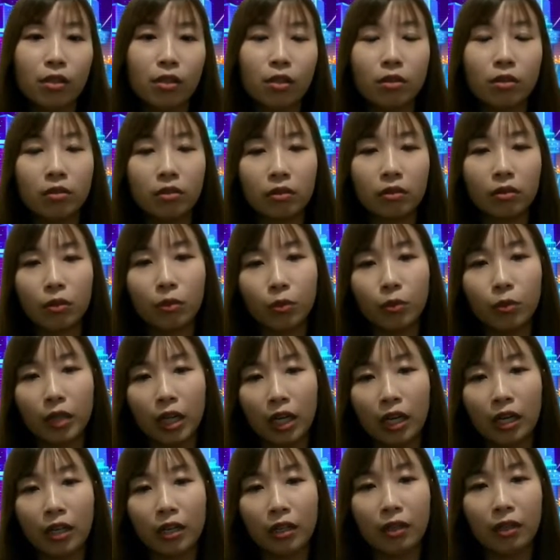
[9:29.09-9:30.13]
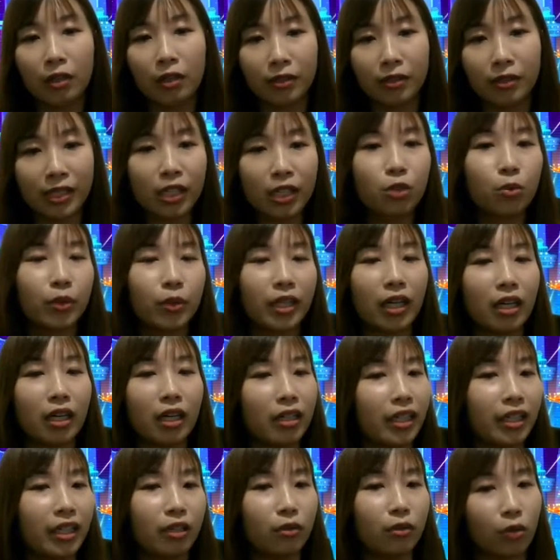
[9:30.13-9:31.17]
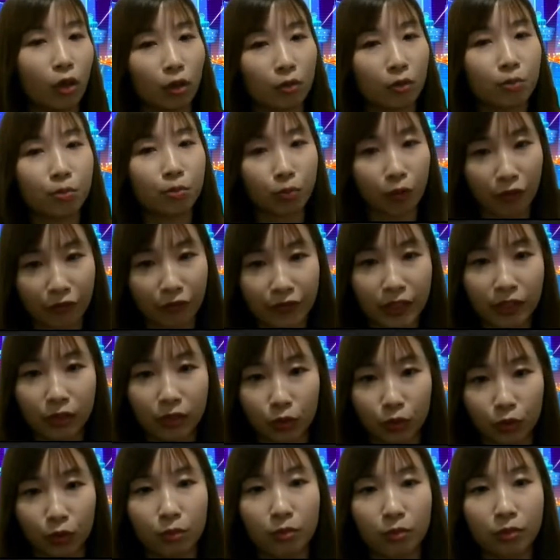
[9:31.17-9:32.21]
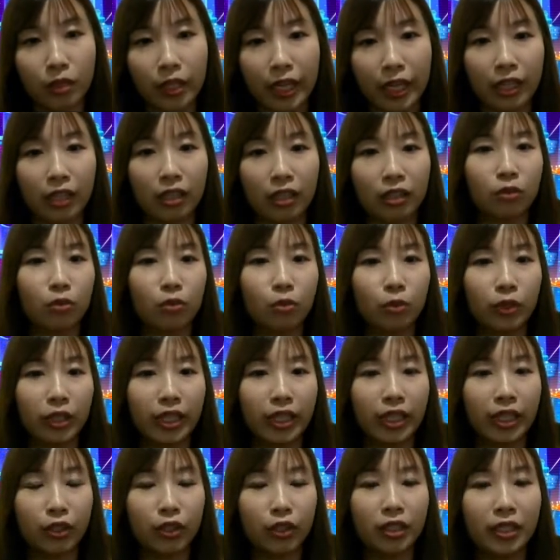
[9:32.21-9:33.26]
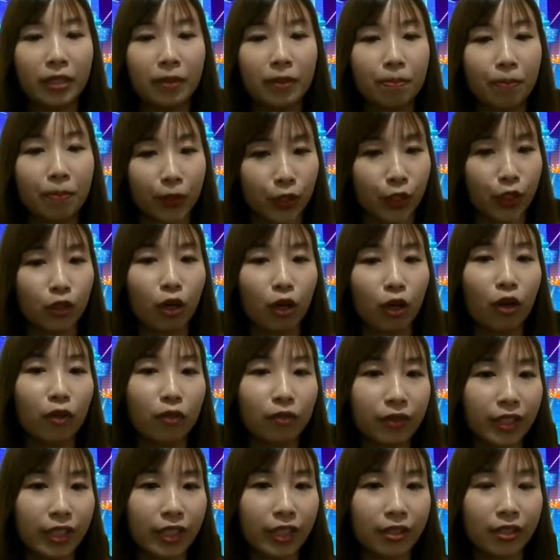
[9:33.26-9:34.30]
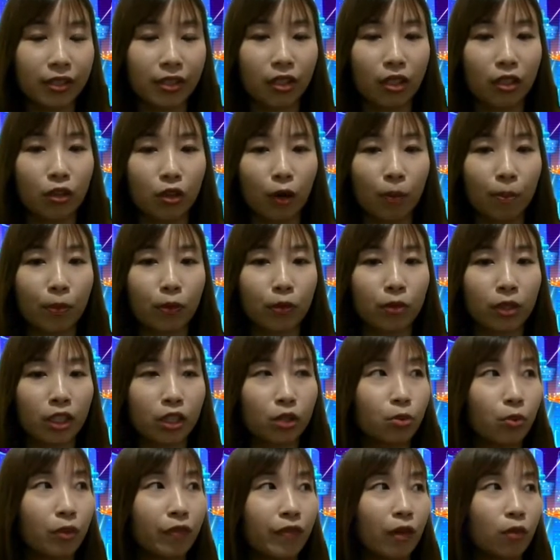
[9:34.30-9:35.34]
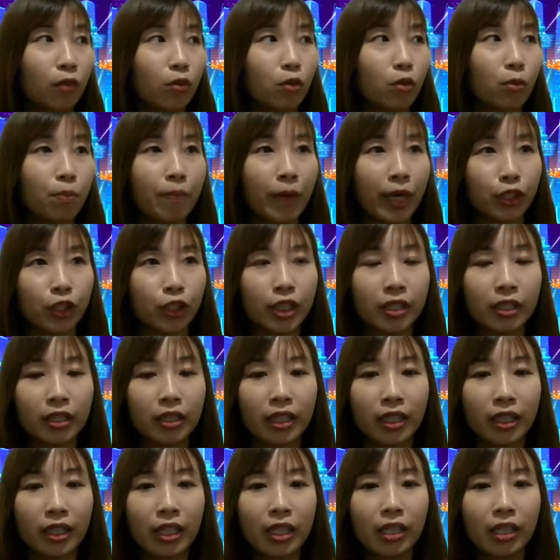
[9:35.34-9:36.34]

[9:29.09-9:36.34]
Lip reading: So since we are a non-profit group and we actually purchase all of these components with our own budget,